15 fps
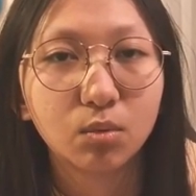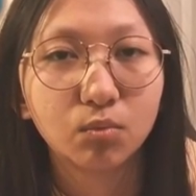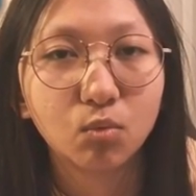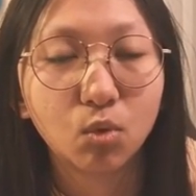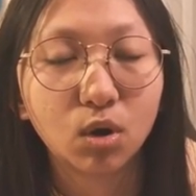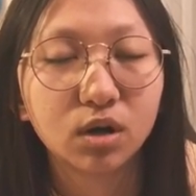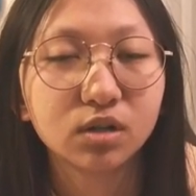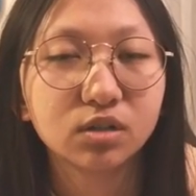
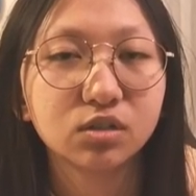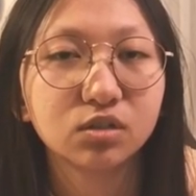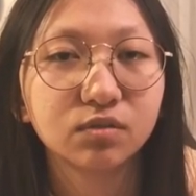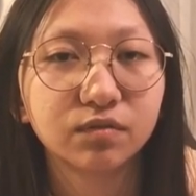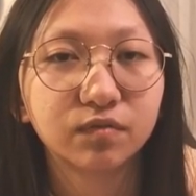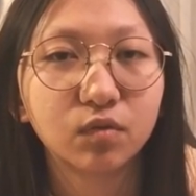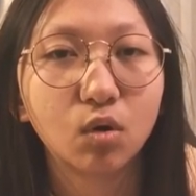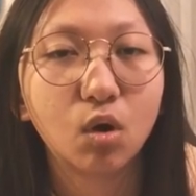world
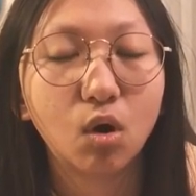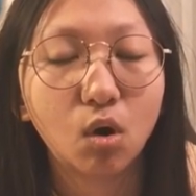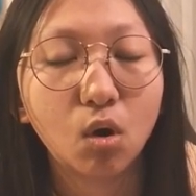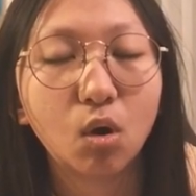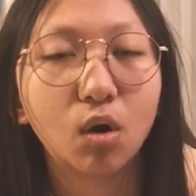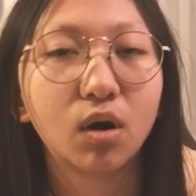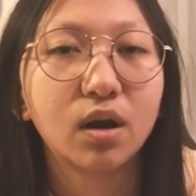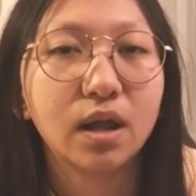for
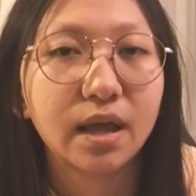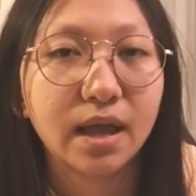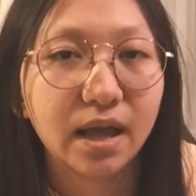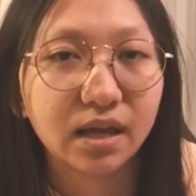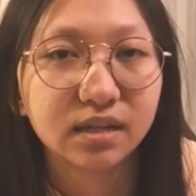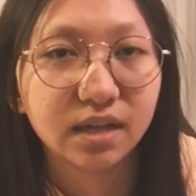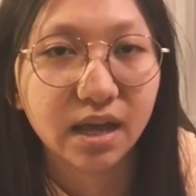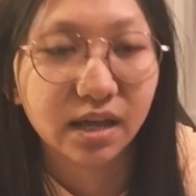all.
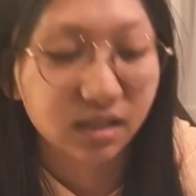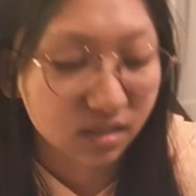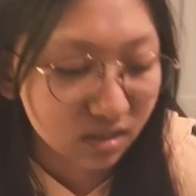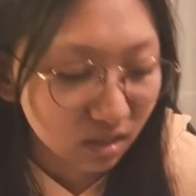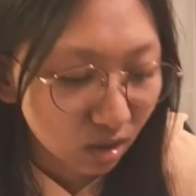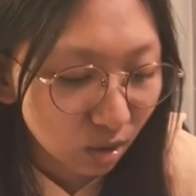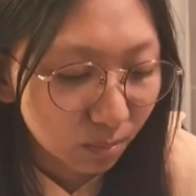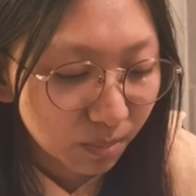And as
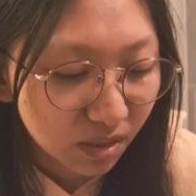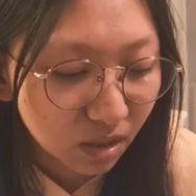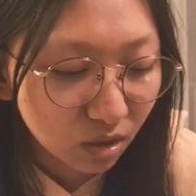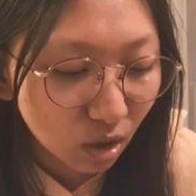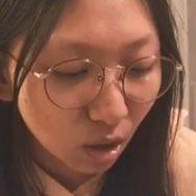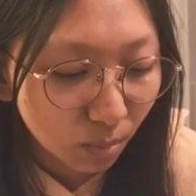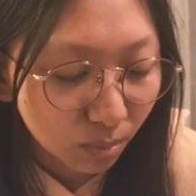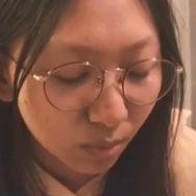a B
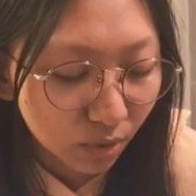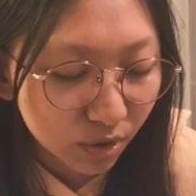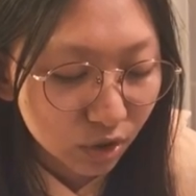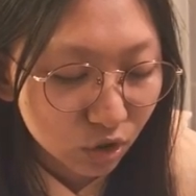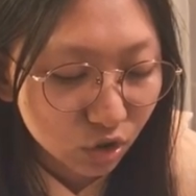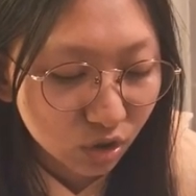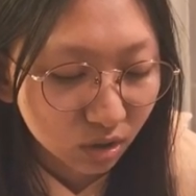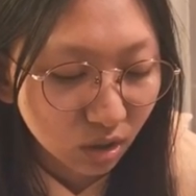
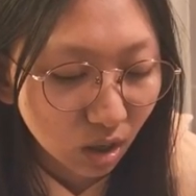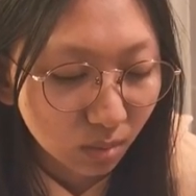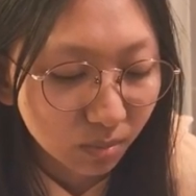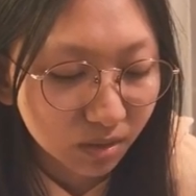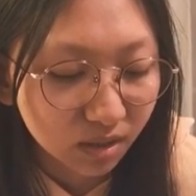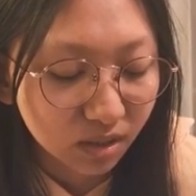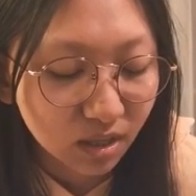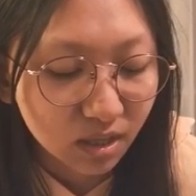corporation
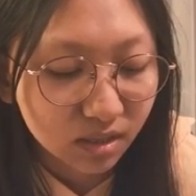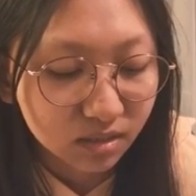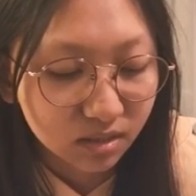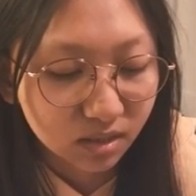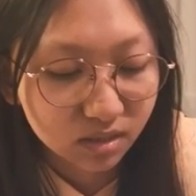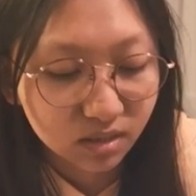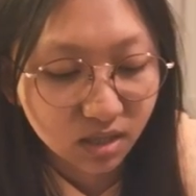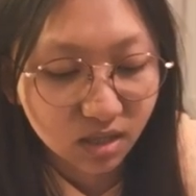company,
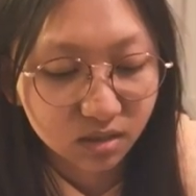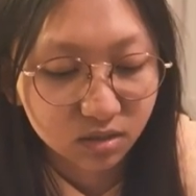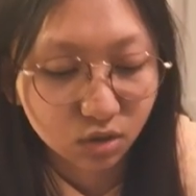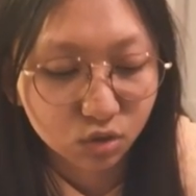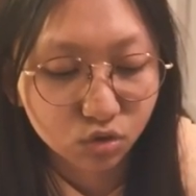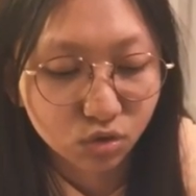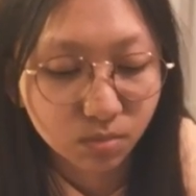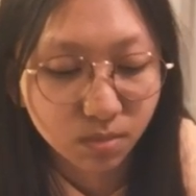they take
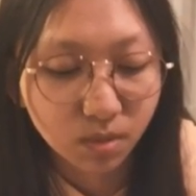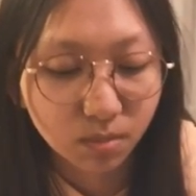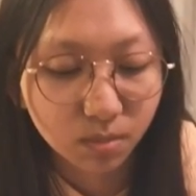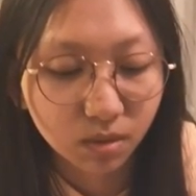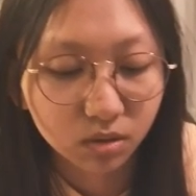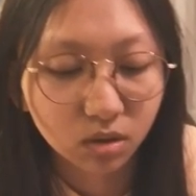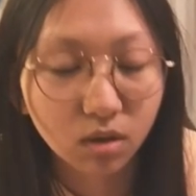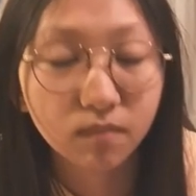the triple
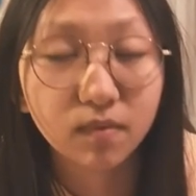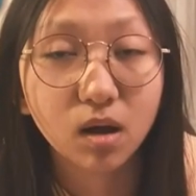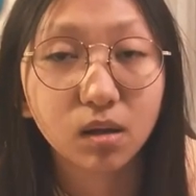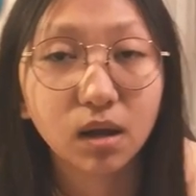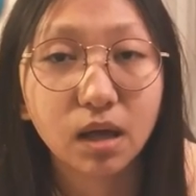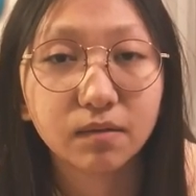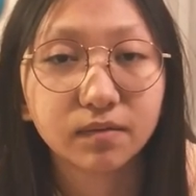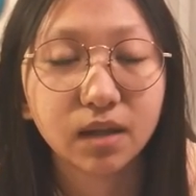bottom
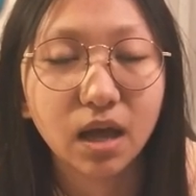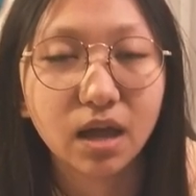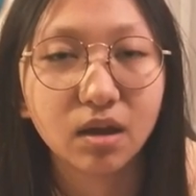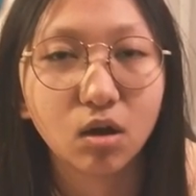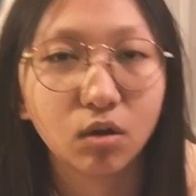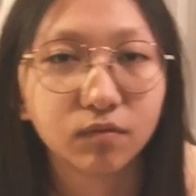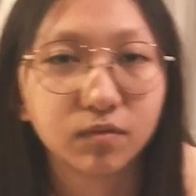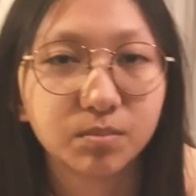line
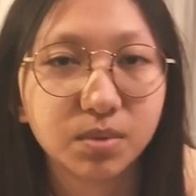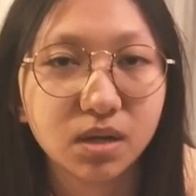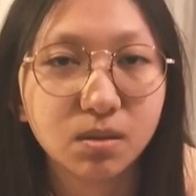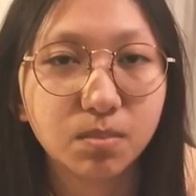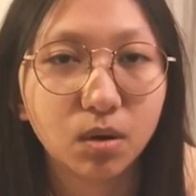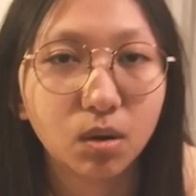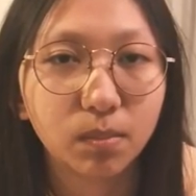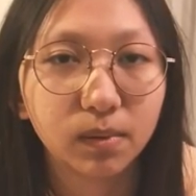of
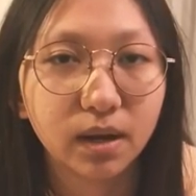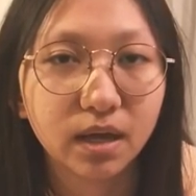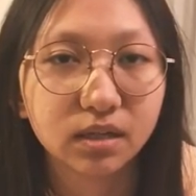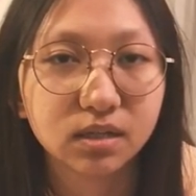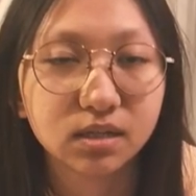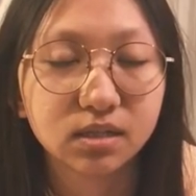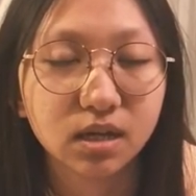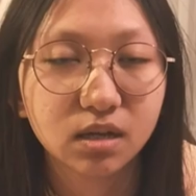people,
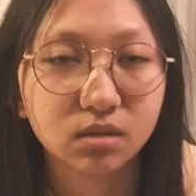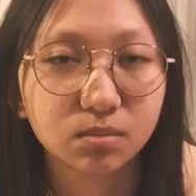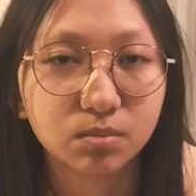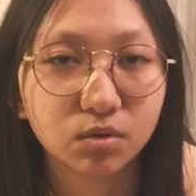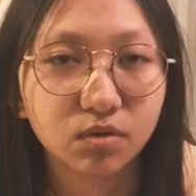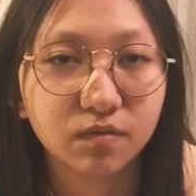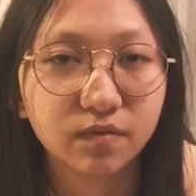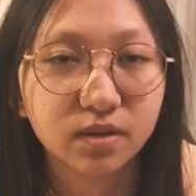planet, and
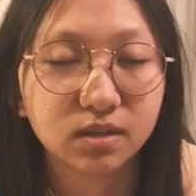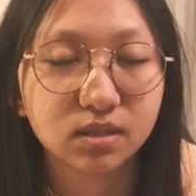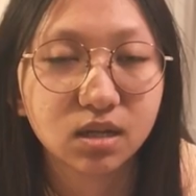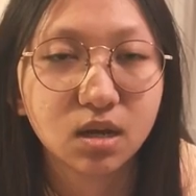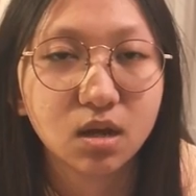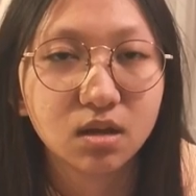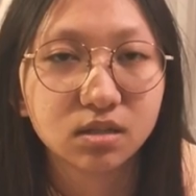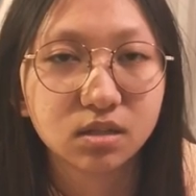profit
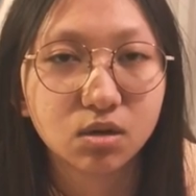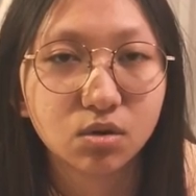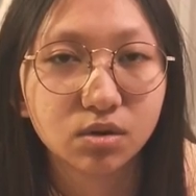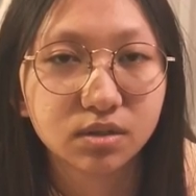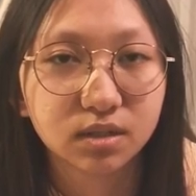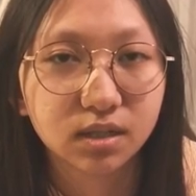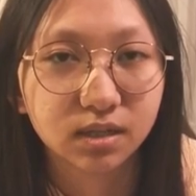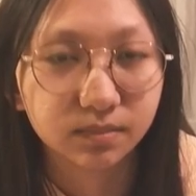
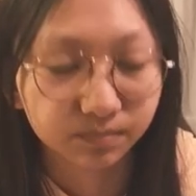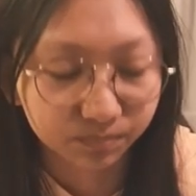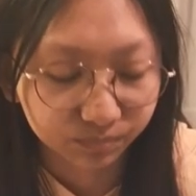seriously.